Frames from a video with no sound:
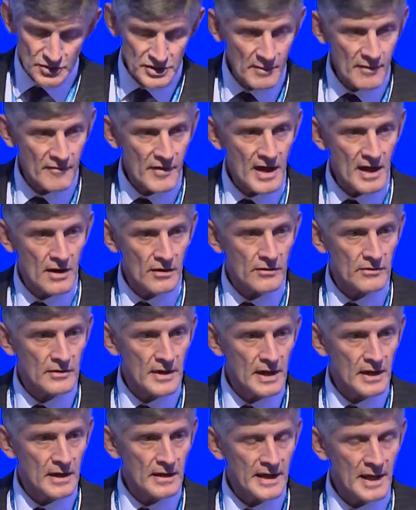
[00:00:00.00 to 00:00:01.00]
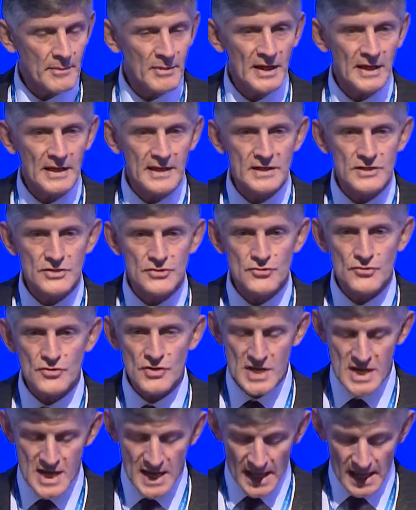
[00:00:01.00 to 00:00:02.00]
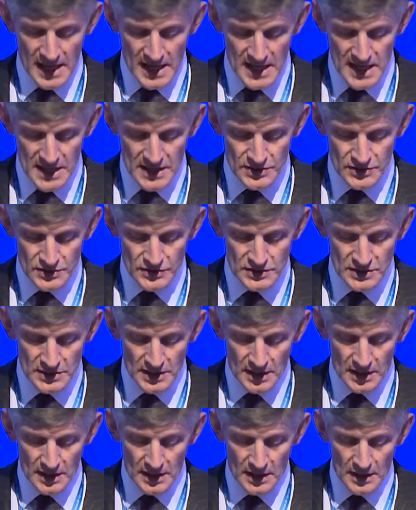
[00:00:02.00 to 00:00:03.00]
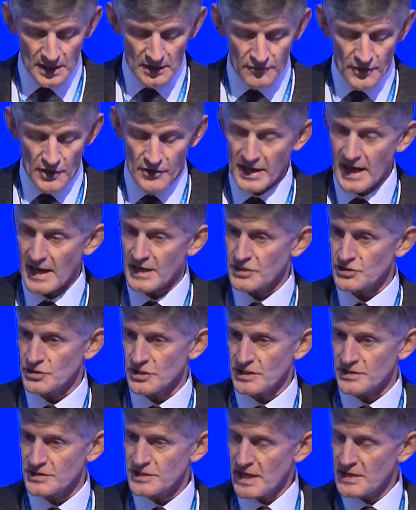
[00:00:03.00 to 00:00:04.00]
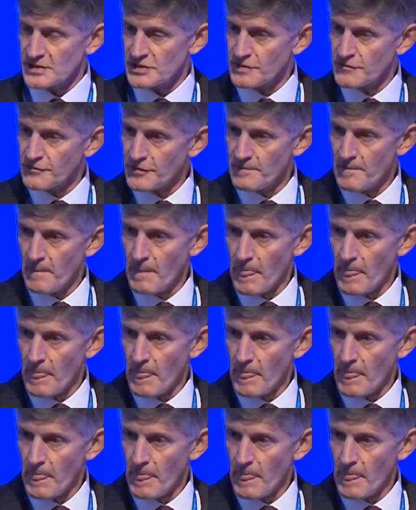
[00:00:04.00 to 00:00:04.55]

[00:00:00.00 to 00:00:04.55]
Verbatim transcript: some of our uh, chemical industry is uh, very energy intensive.